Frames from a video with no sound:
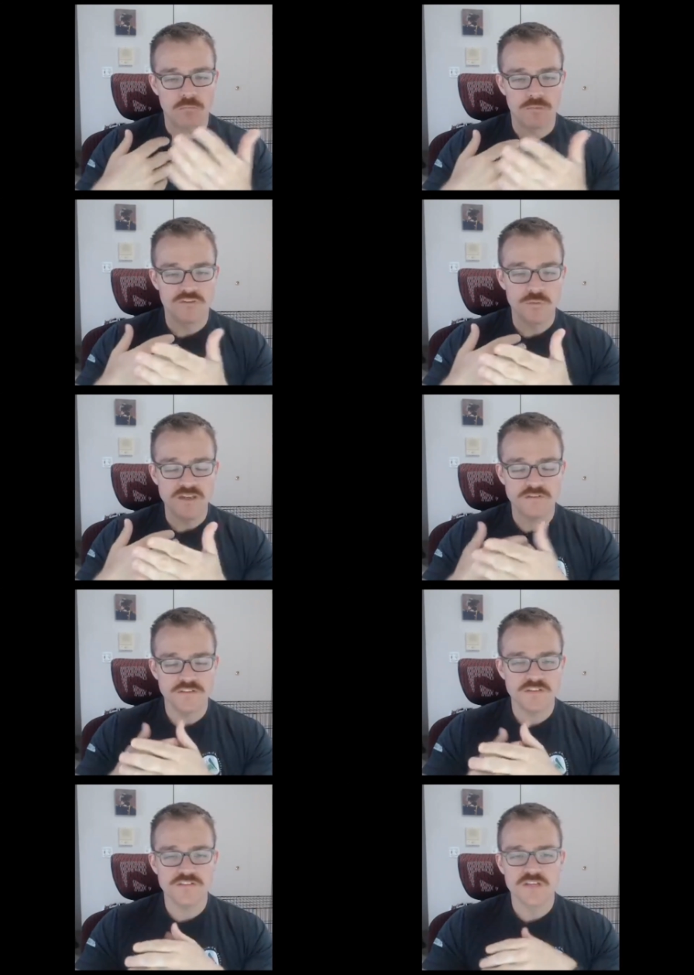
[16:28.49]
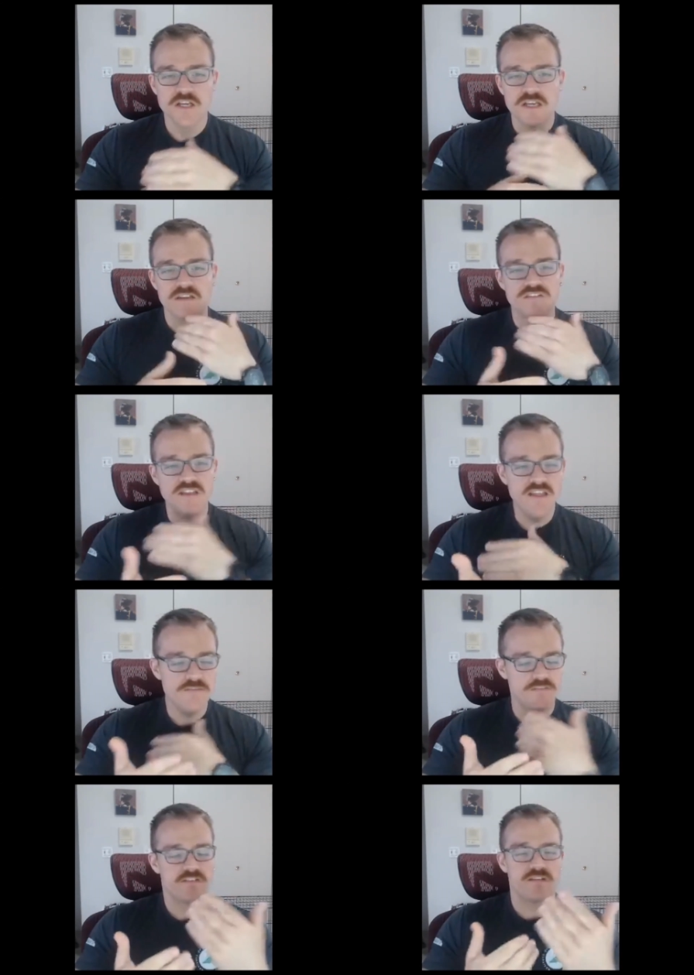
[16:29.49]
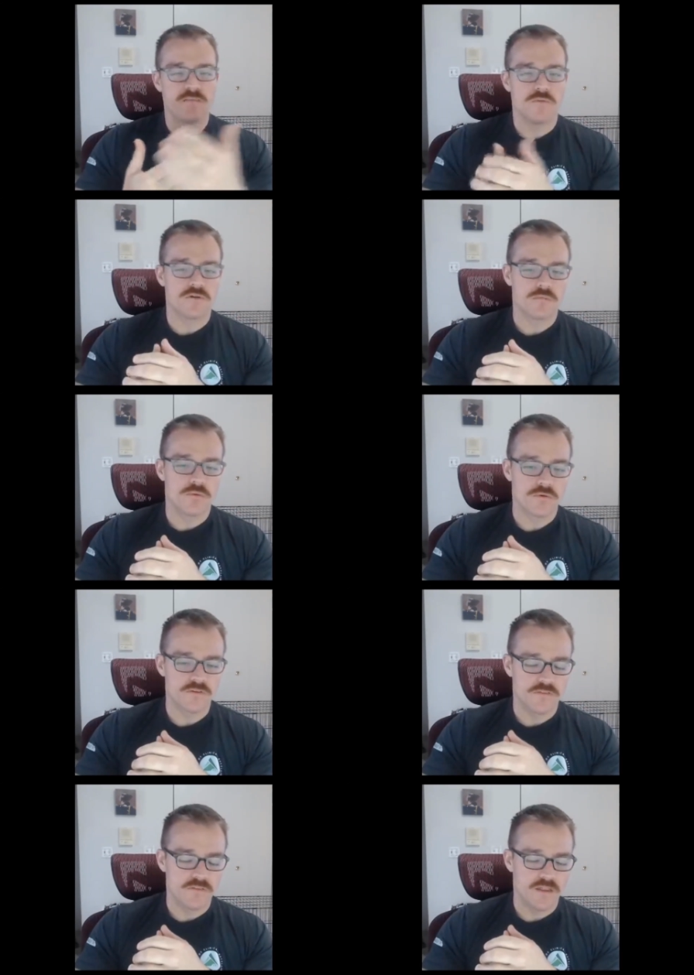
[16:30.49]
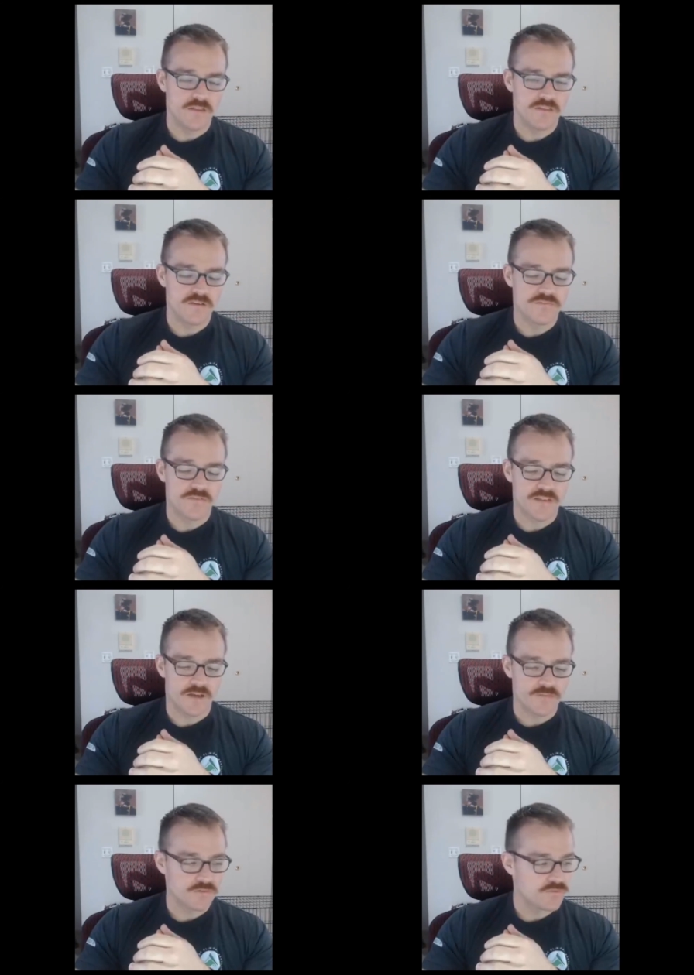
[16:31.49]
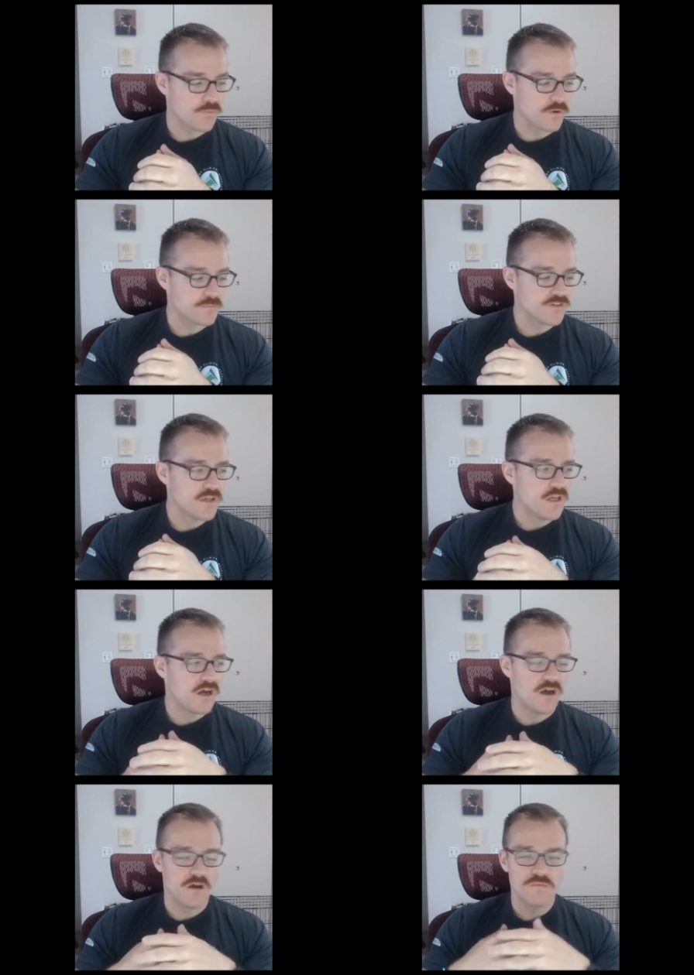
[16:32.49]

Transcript: between visits is infinitely more important than, than filling out those forms. Uh,